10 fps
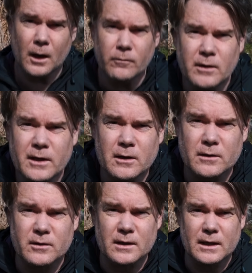Hopefully you
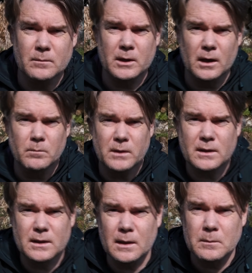guys can hear me. I
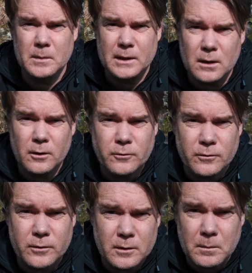need to come a bit
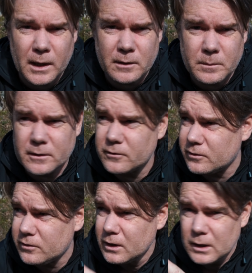closer for the mic because
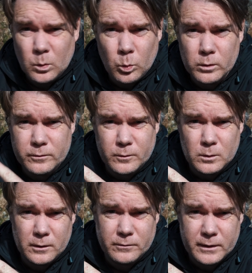there's
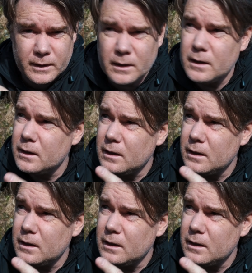waterfall over there.